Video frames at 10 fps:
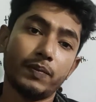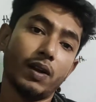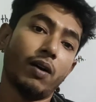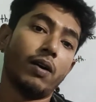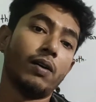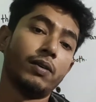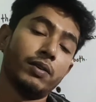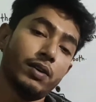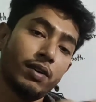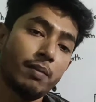
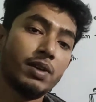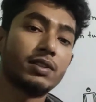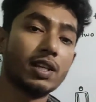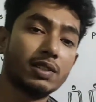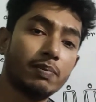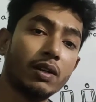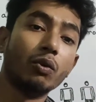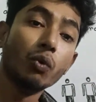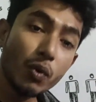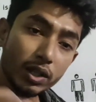remit, suspend
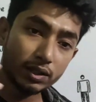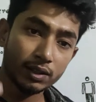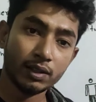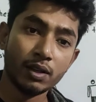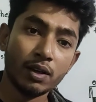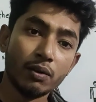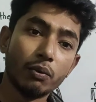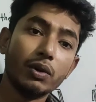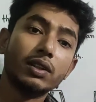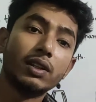
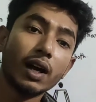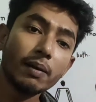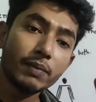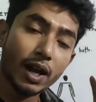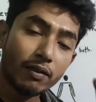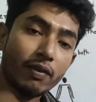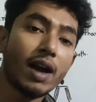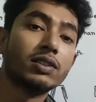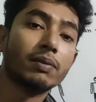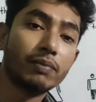with the
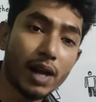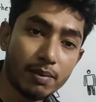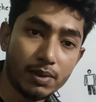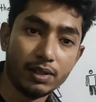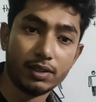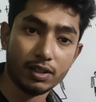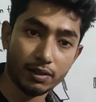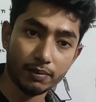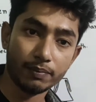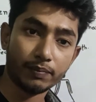advice of Prime Minister,
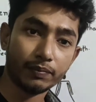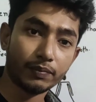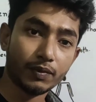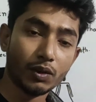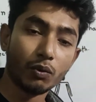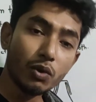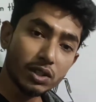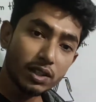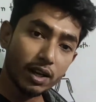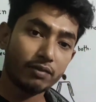
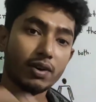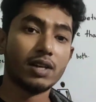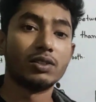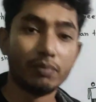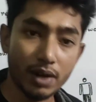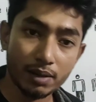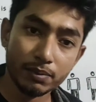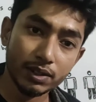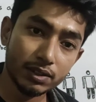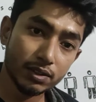with the advice of Prime
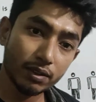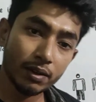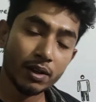Minister,